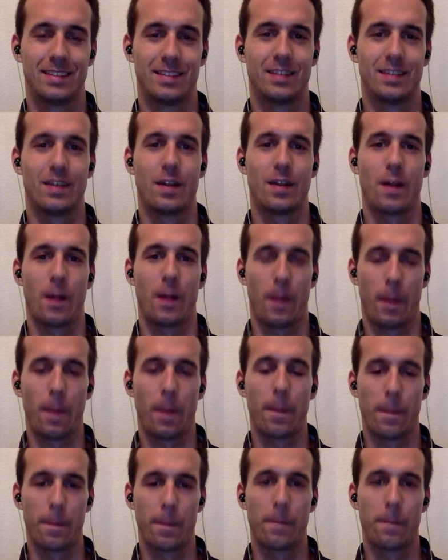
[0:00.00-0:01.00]

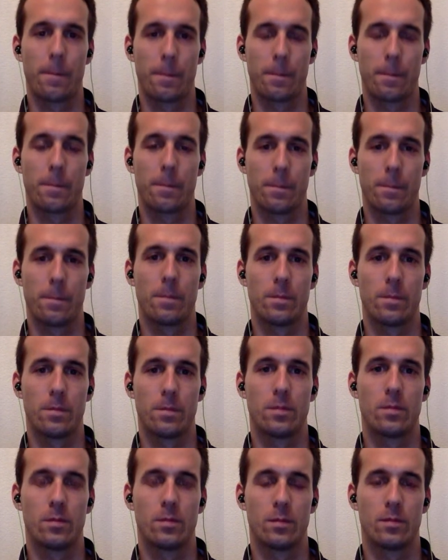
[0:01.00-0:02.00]

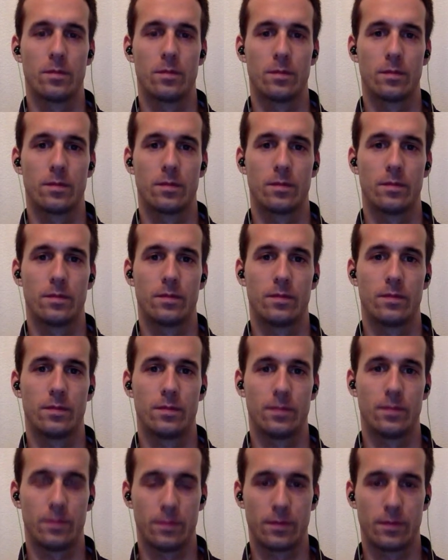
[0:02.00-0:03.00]

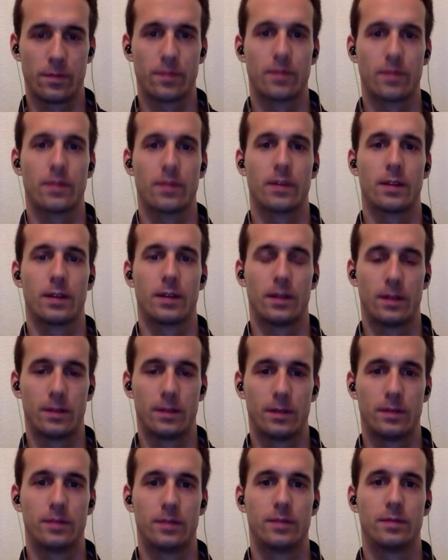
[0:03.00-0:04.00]

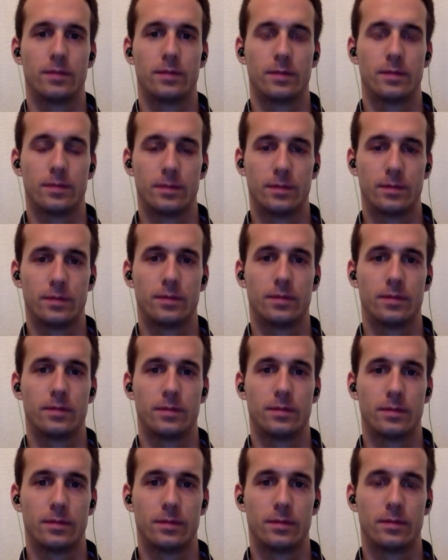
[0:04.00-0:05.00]

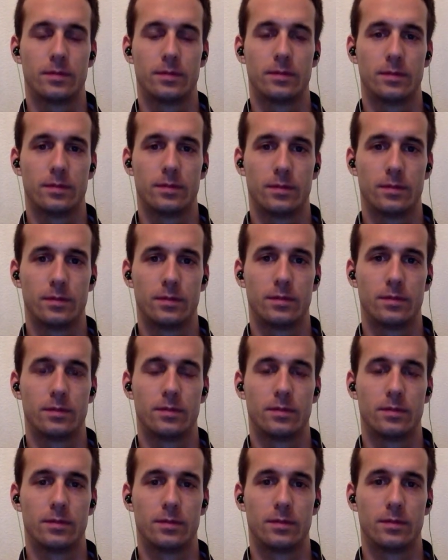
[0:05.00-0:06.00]

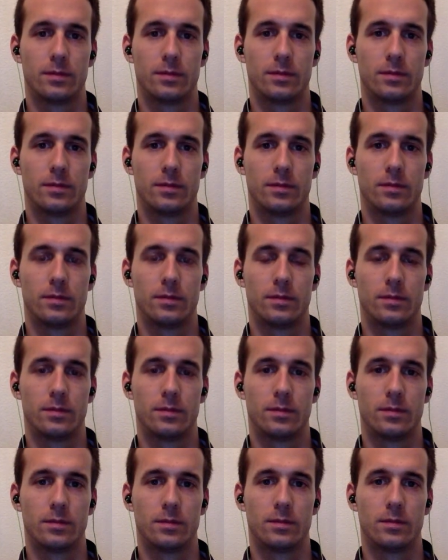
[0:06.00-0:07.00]

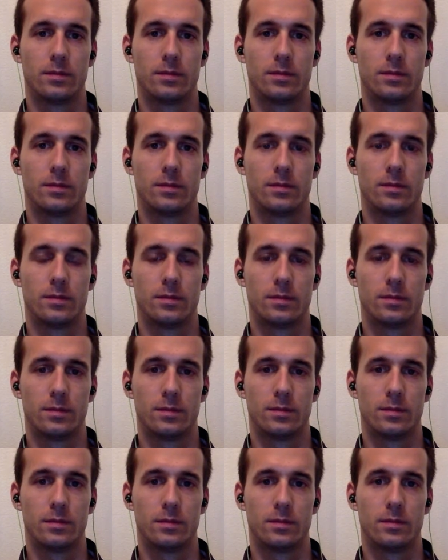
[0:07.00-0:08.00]
(not speaking)